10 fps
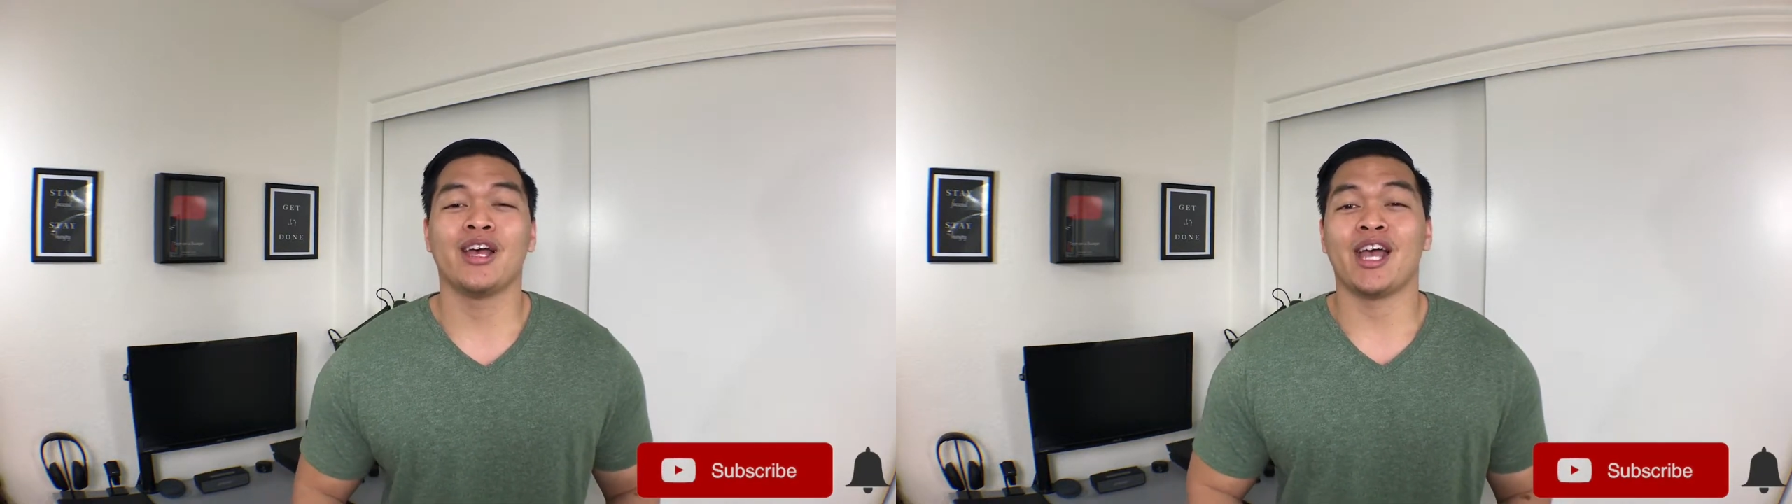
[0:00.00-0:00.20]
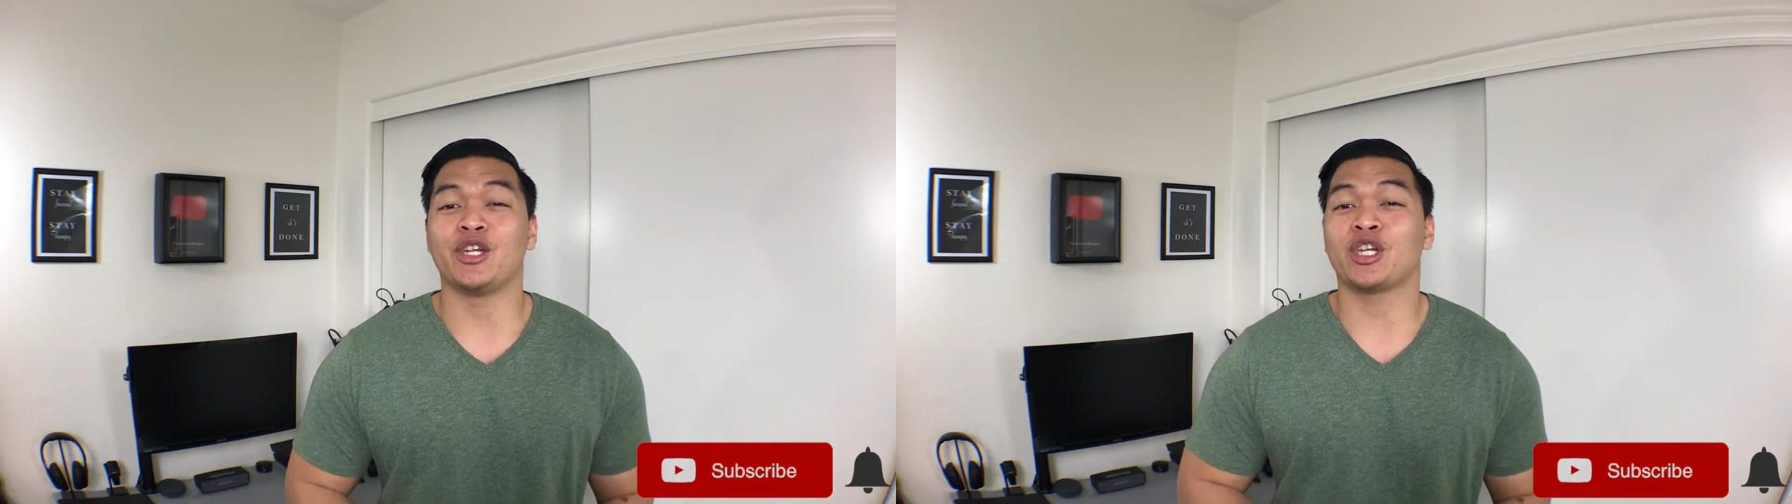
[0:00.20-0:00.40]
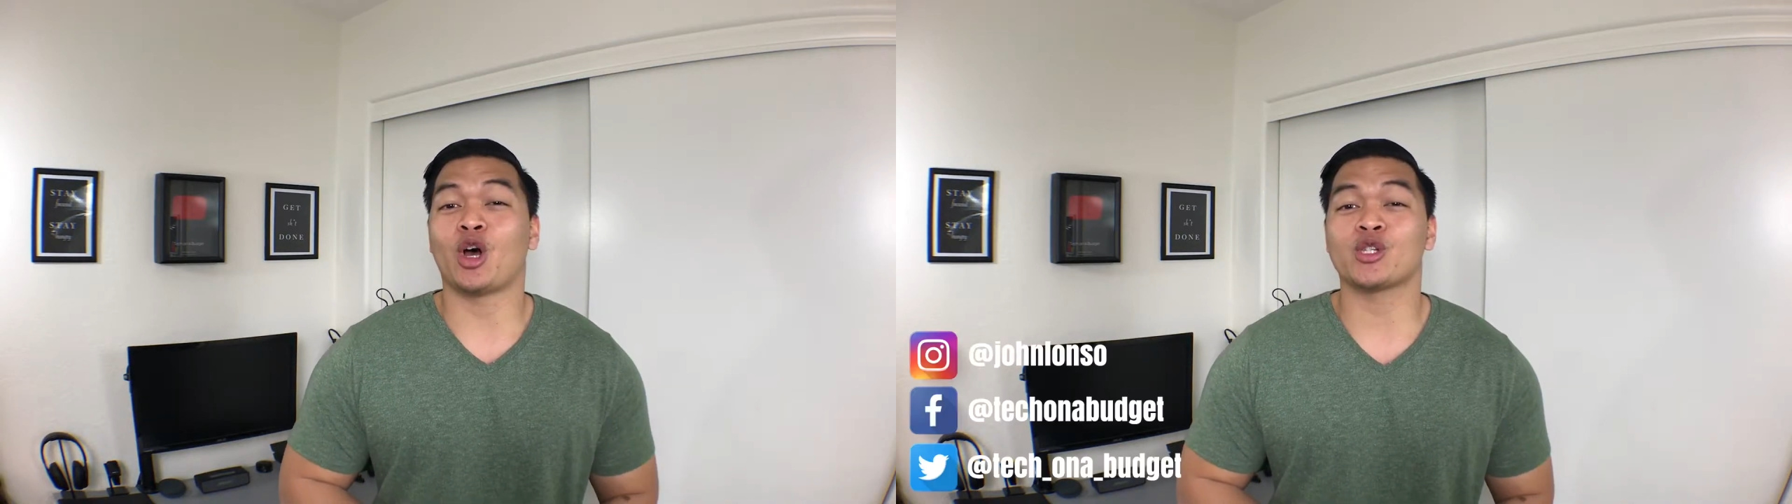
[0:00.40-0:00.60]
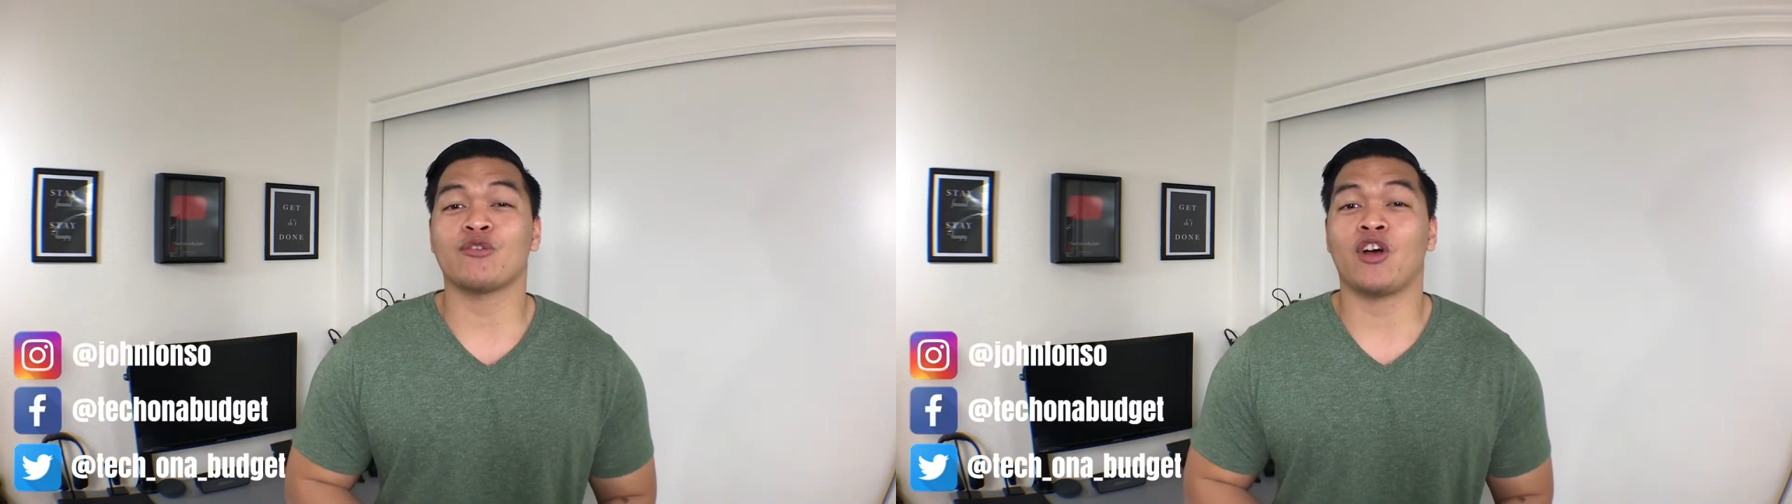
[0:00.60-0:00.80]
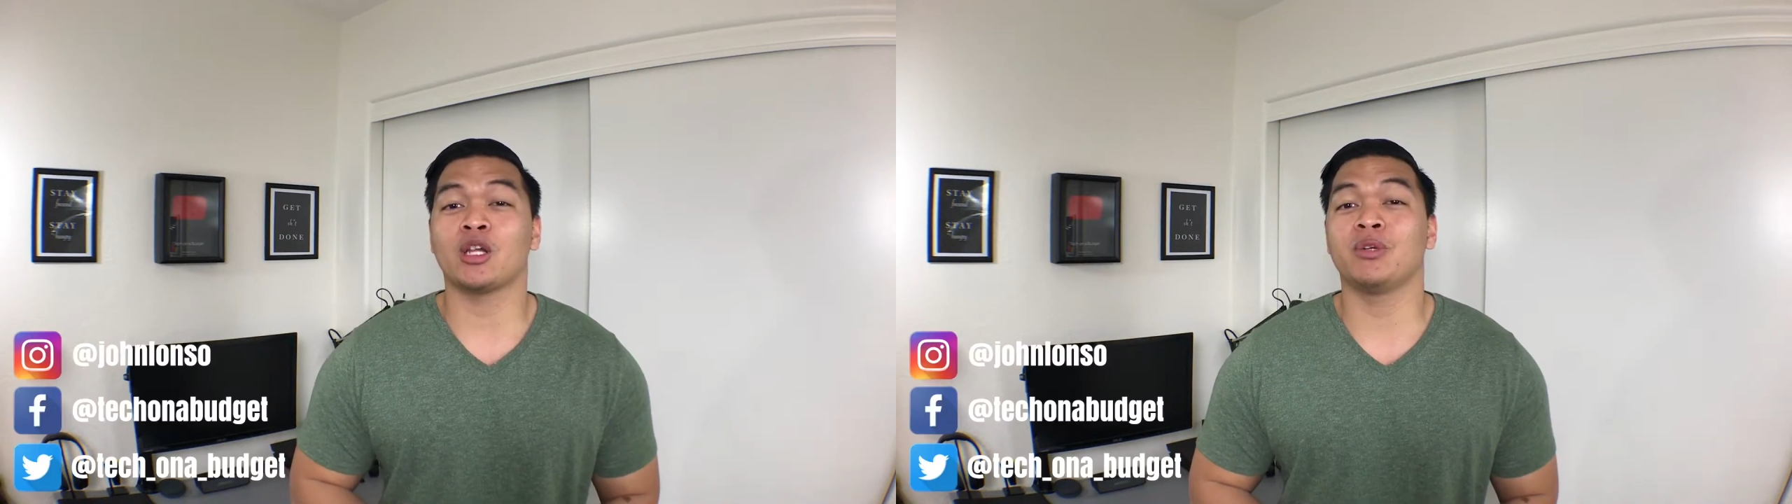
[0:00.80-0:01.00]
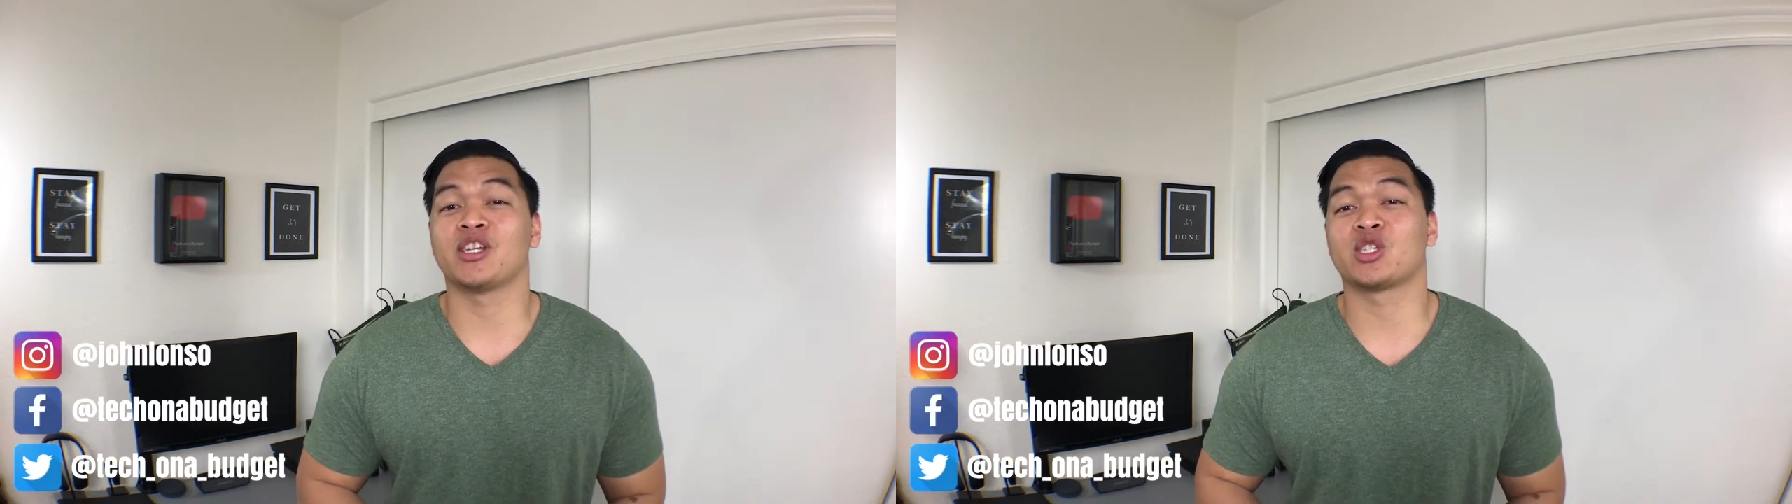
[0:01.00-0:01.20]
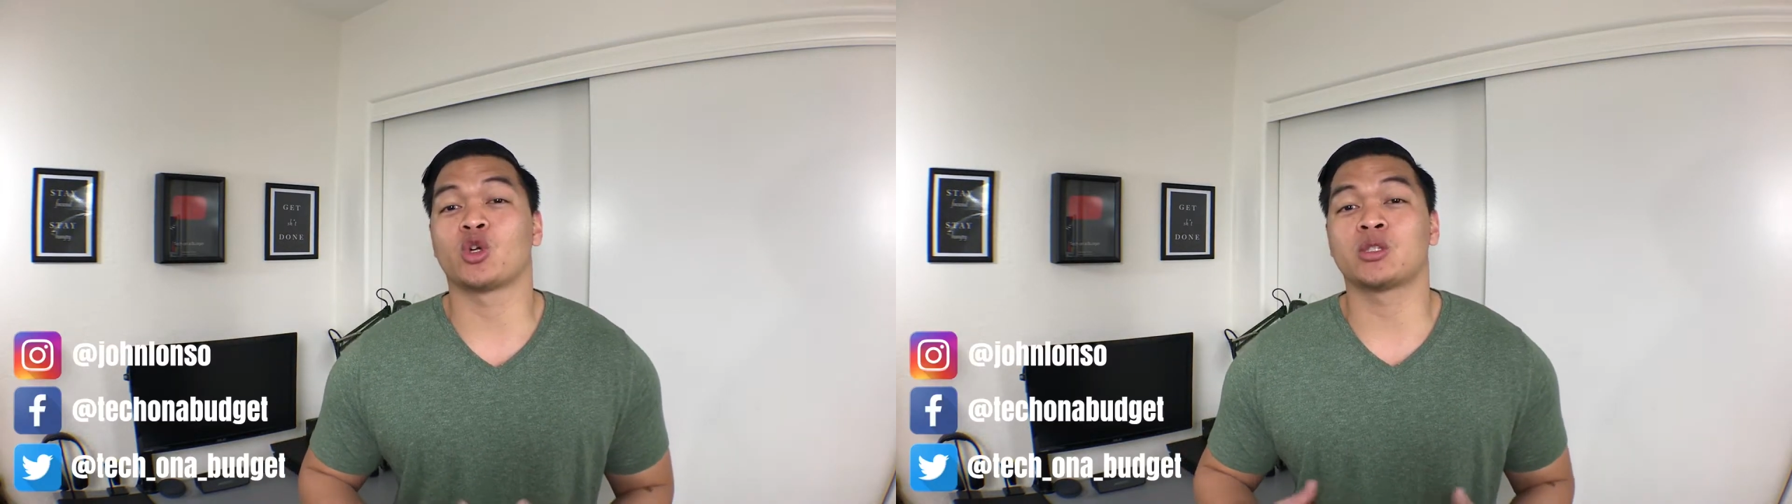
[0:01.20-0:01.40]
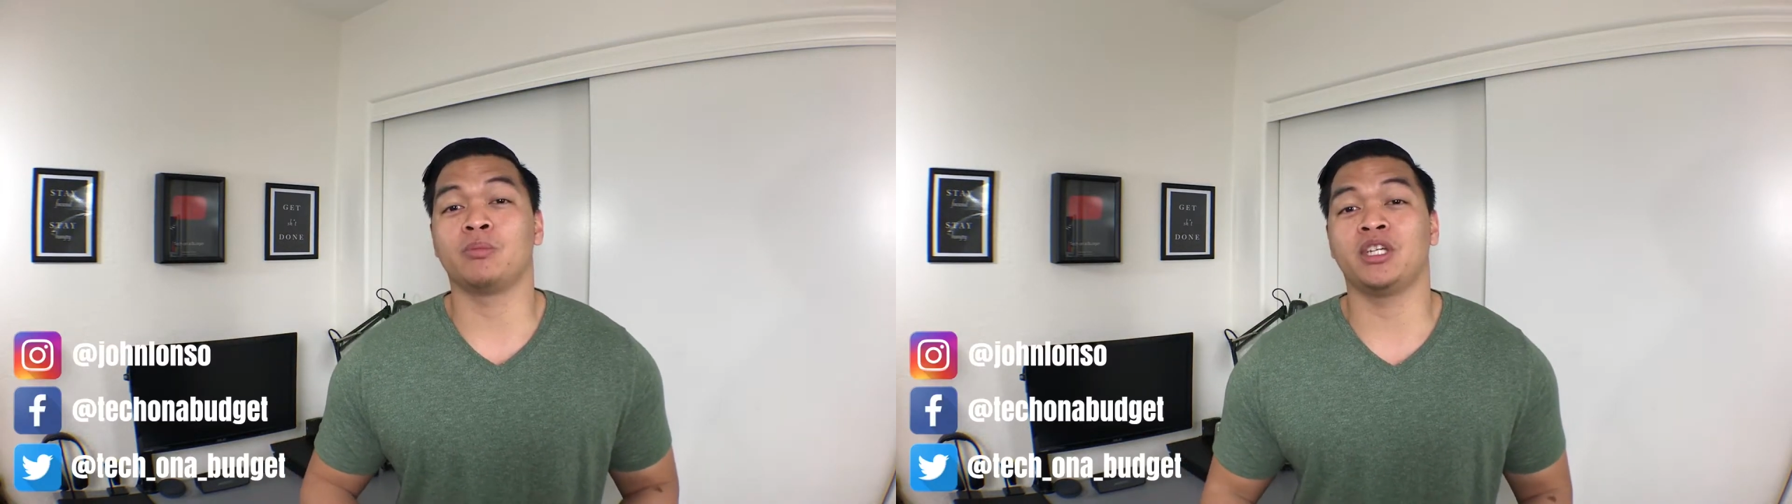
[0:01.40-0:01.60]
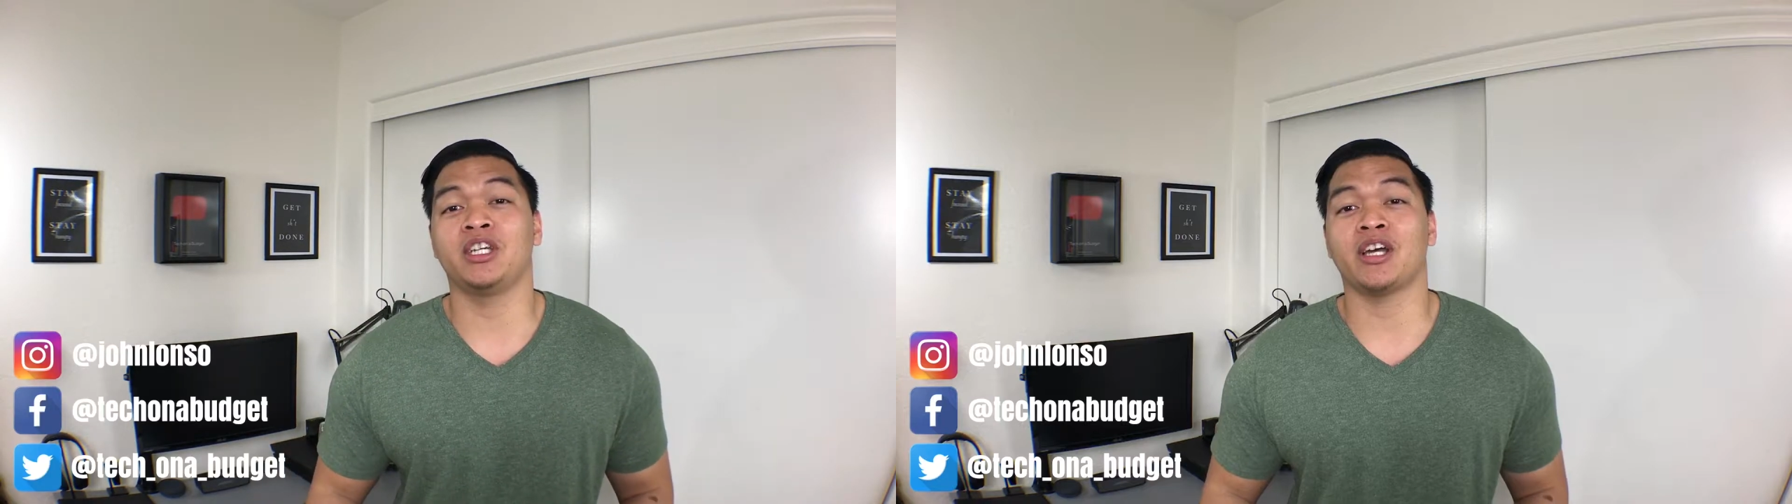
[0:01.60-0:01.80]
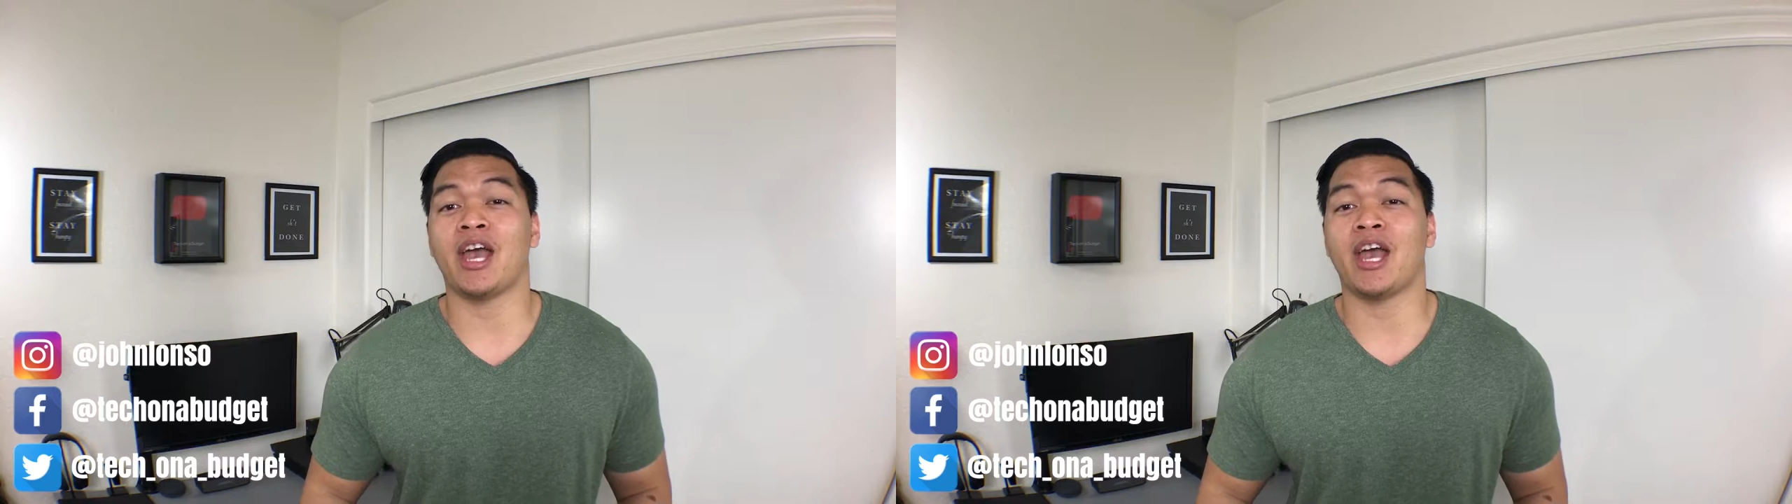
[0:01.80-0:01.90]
And you can also follow me on social media